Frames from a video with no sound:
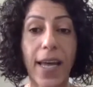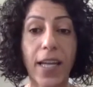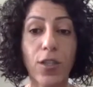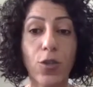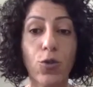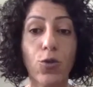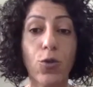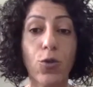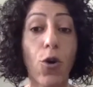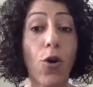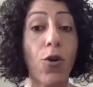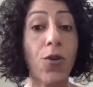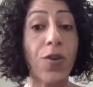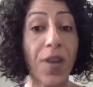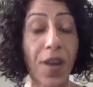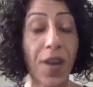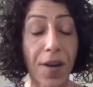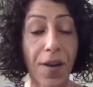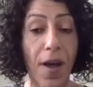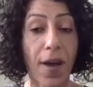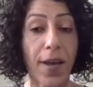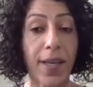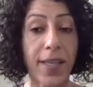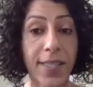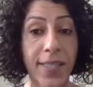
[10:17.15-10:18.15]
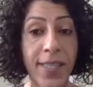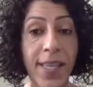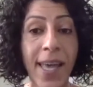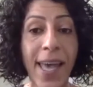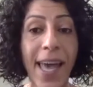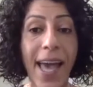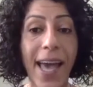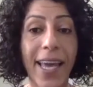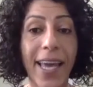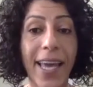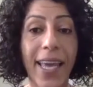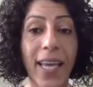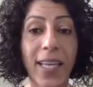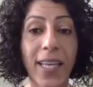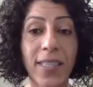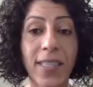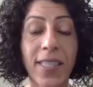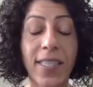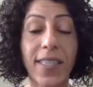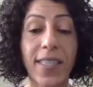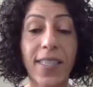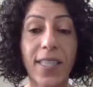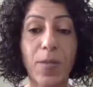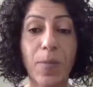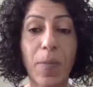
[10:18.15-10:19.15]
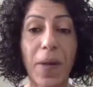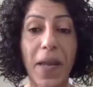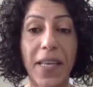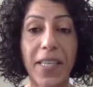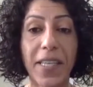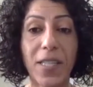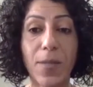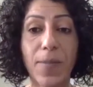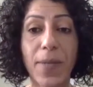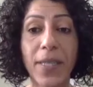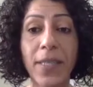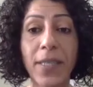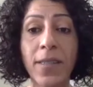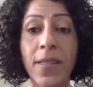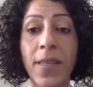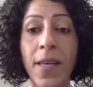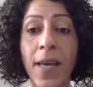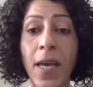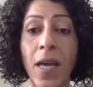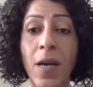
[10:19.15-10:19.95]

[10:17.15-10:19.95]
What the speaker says: and to organize against displacement.